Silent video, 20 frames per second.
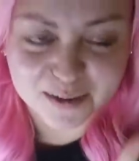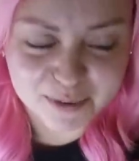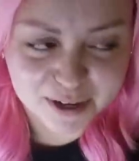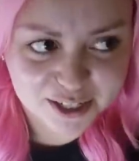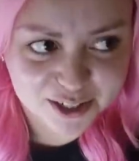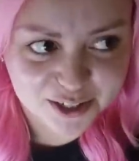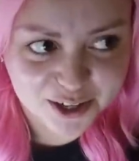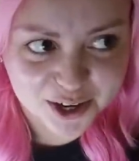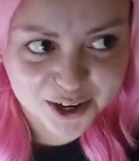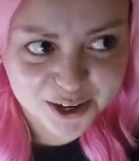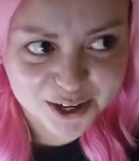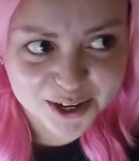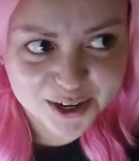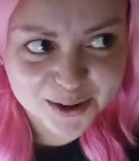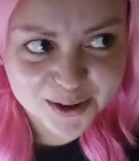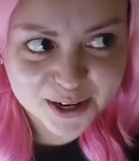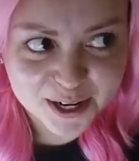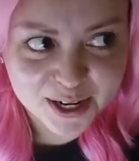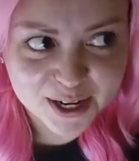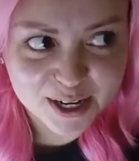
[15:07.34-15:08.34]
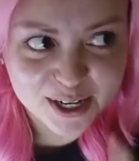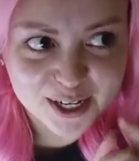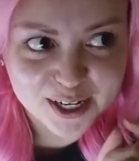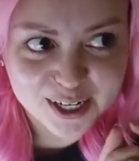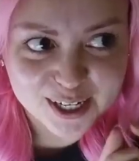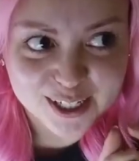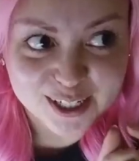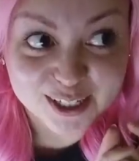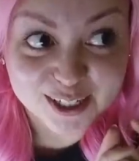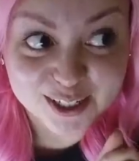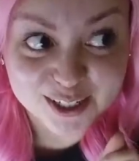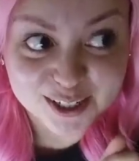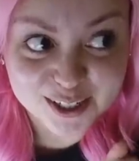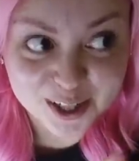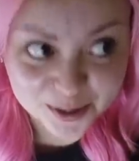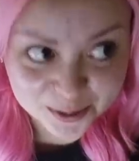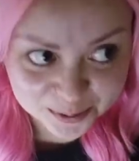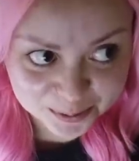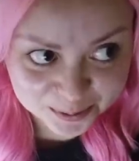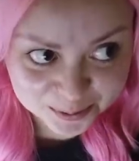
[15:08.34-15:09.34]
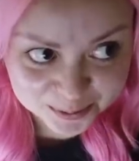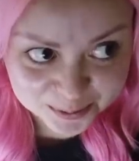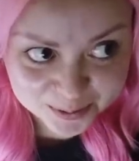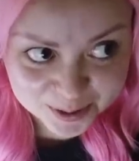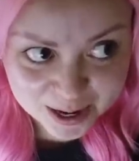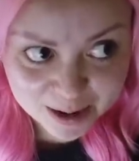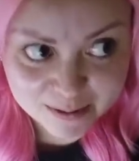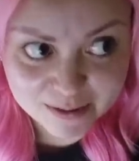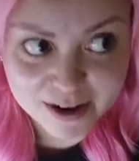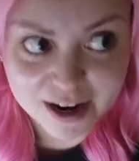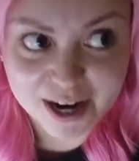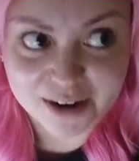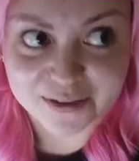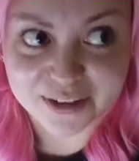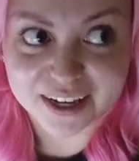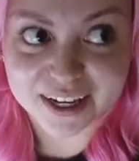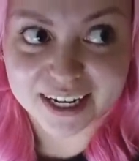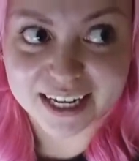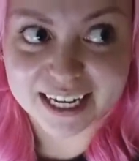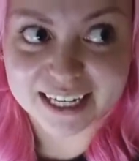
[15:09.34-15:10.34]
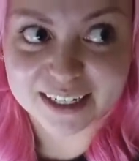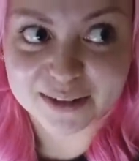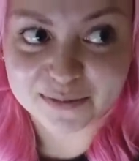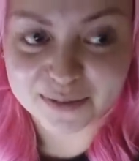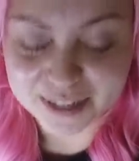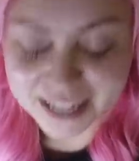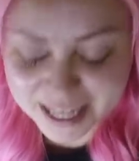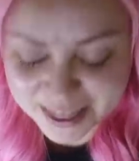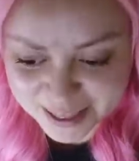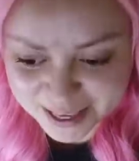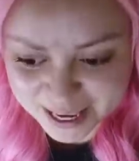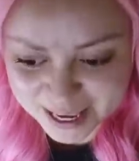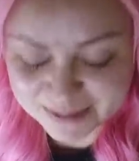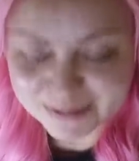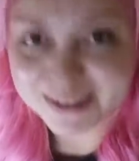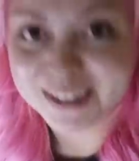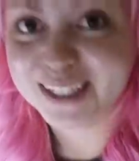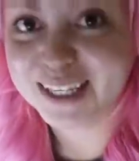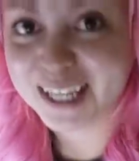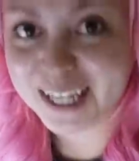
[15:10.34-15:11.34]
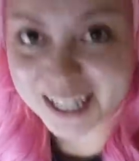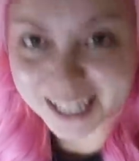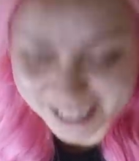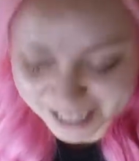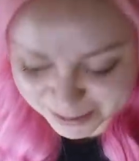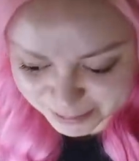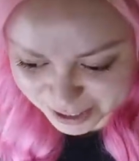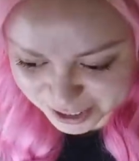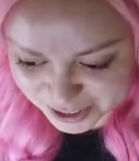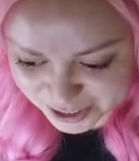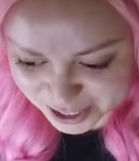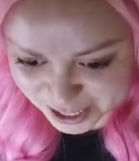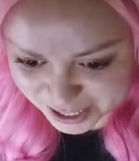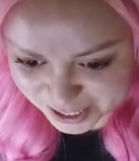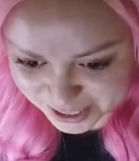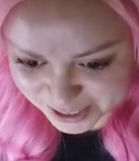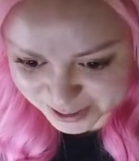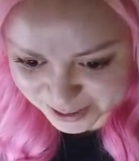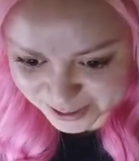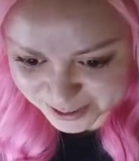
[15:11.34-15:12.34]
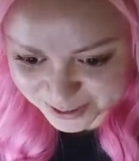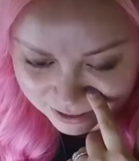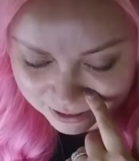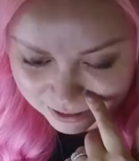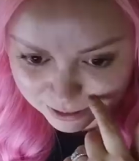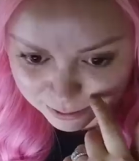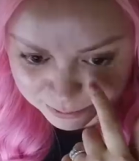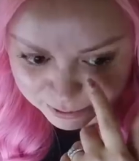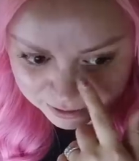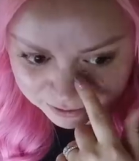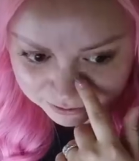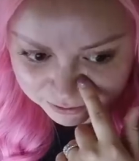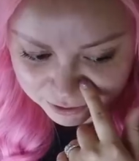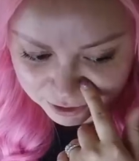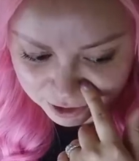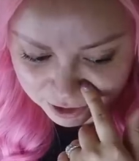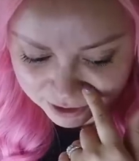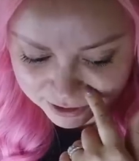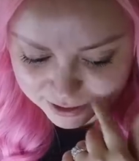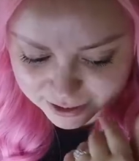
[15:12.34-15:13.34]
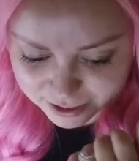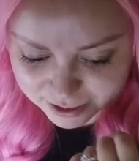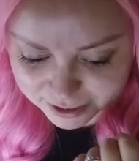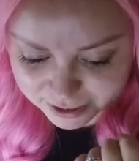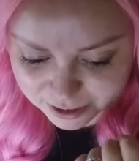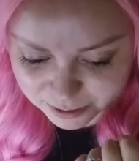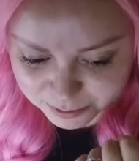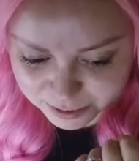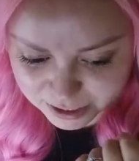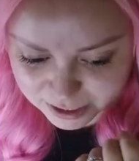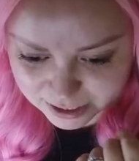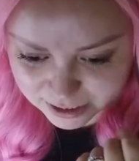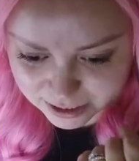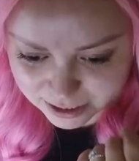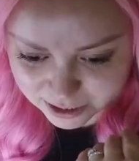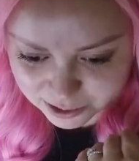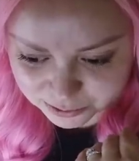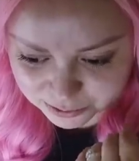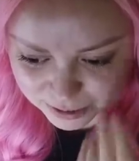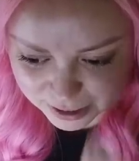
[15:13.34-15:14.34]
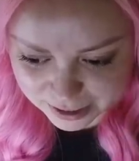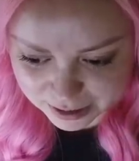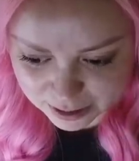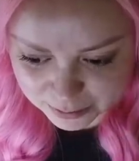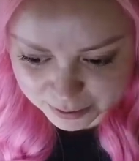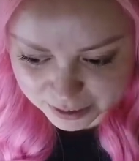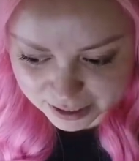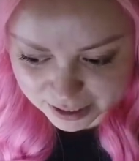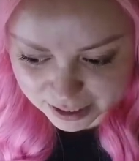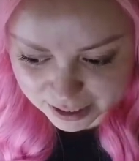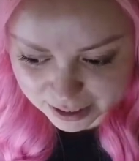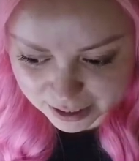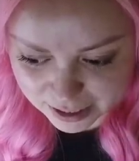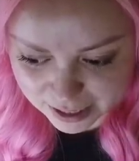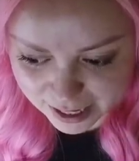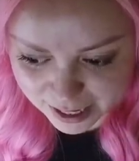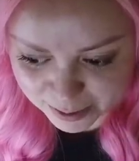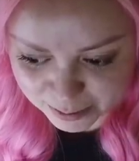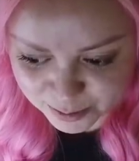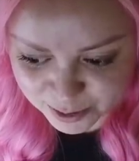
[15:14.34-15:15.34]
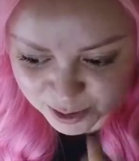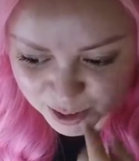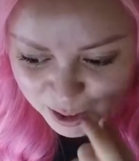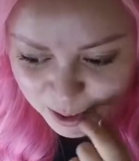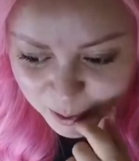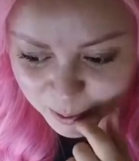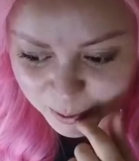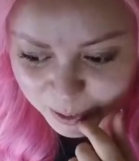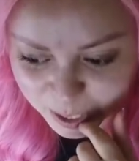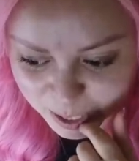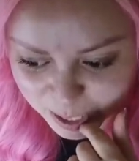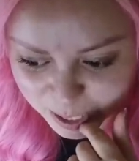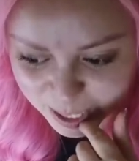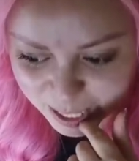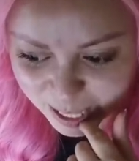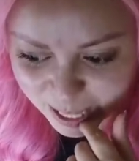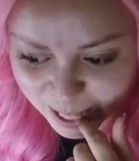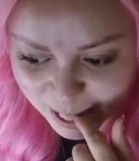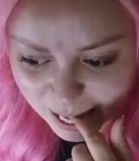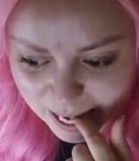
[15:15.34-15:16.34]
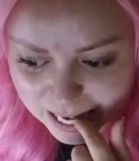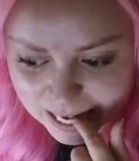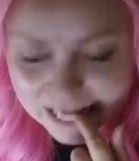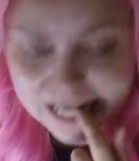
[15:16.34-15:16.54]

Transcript: hunt my starter, so I'm not even gonna get to play the game till I get my shiny, and that'll be a full odds hunt because that's right at the beginning of the game. So, ha,